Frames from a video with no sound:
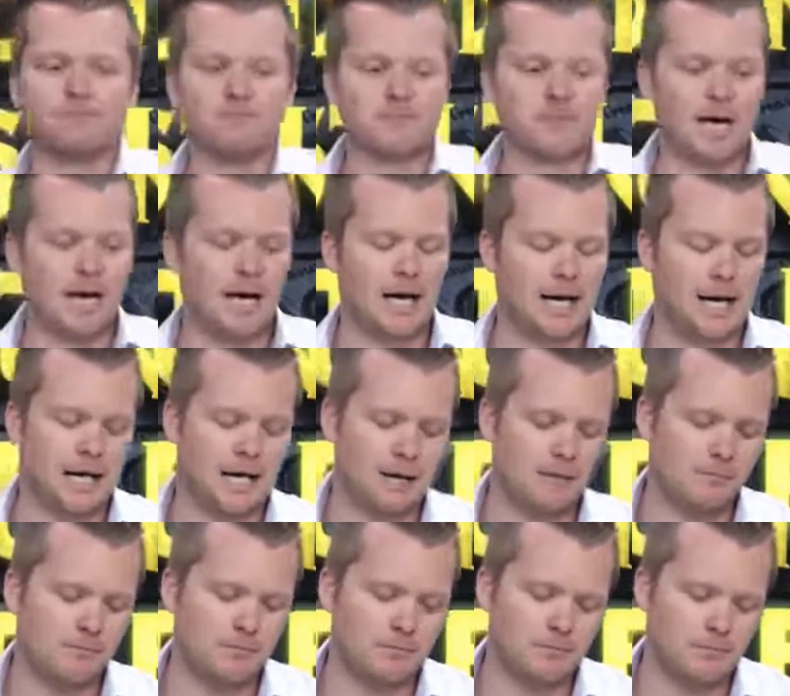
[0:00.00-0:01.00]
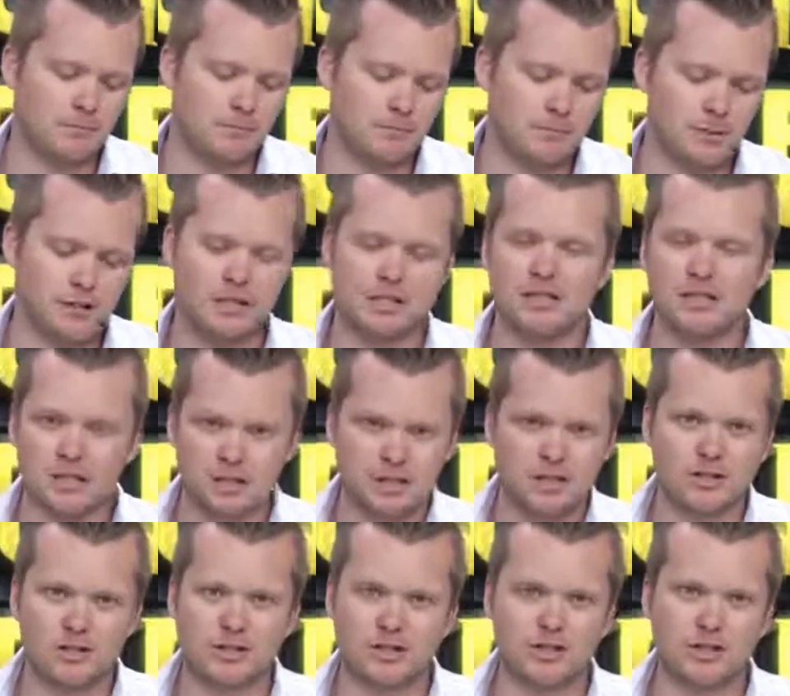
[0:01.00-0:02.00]
Um, but you,
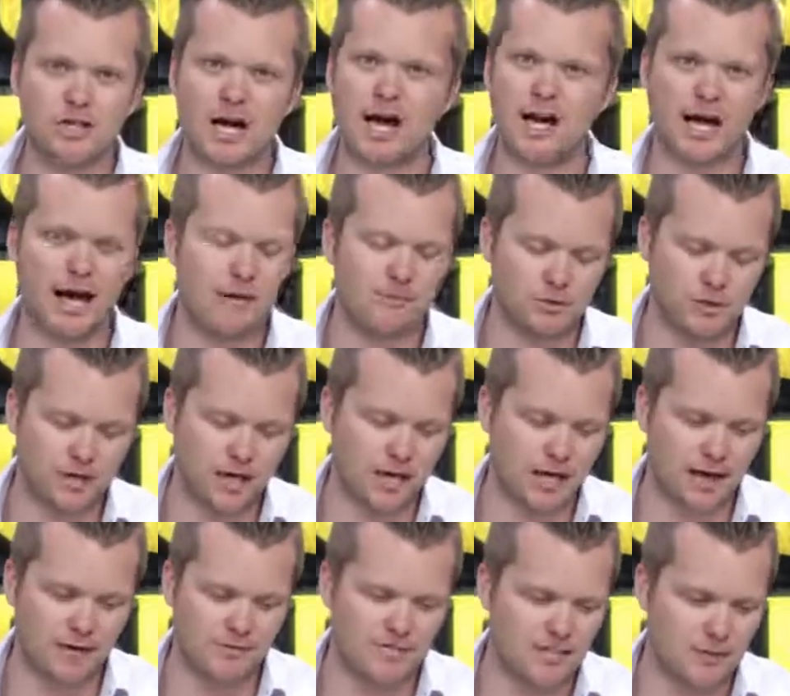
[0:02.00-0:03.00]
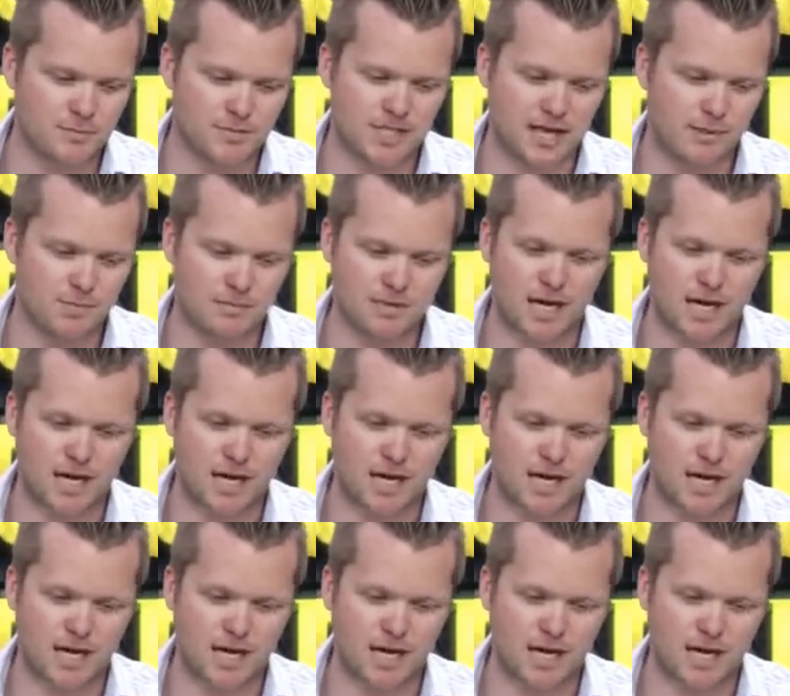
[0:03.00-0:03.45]
you got to have you got to have some type